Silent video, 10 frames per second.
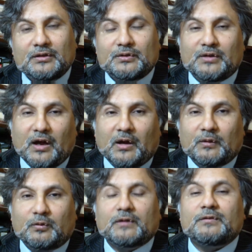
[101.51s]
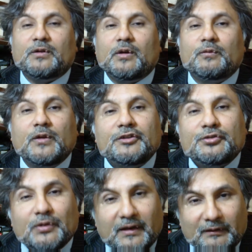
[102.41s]
to now what we call
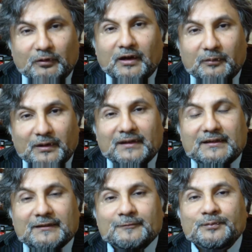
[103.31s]
virtual environments.